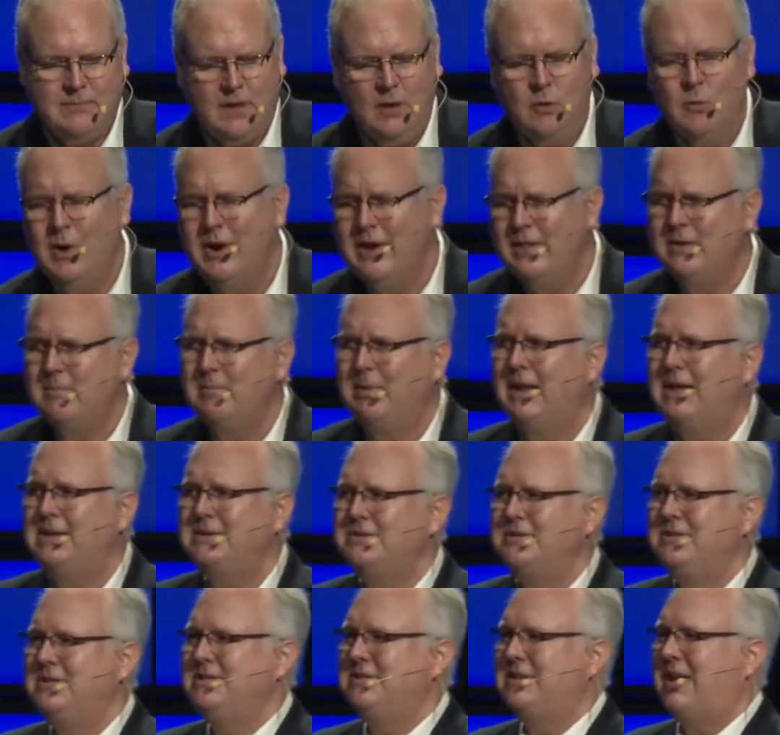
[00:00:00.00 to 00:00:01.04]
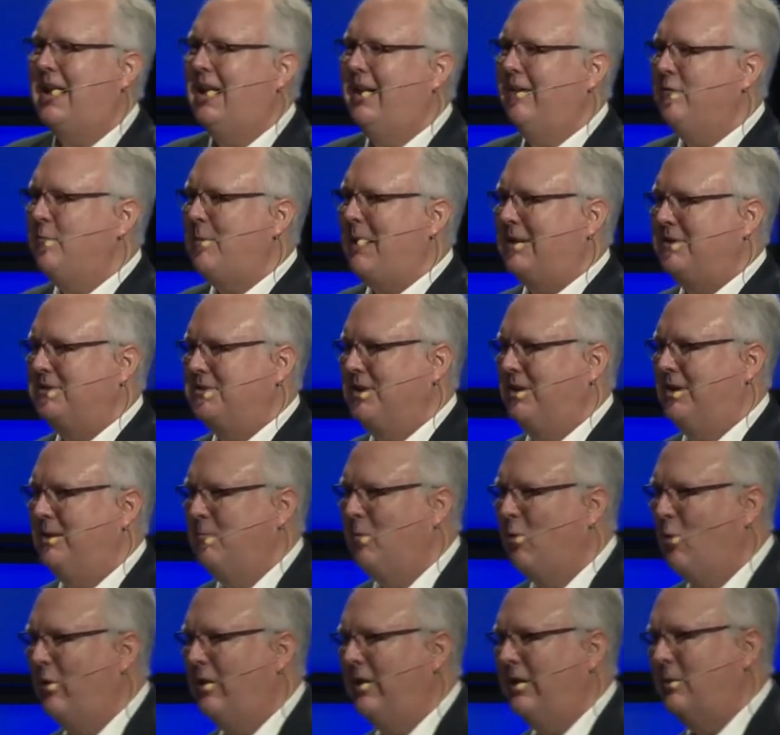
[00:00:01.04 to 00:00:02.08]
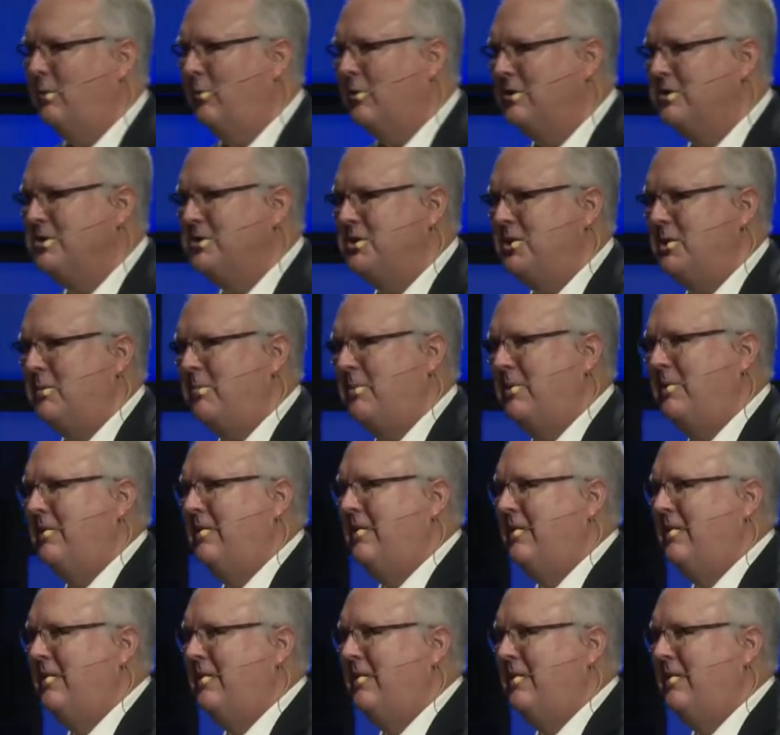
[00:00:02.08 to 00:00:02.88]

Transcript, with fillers: One of the blessings I love about Sunday morning worship,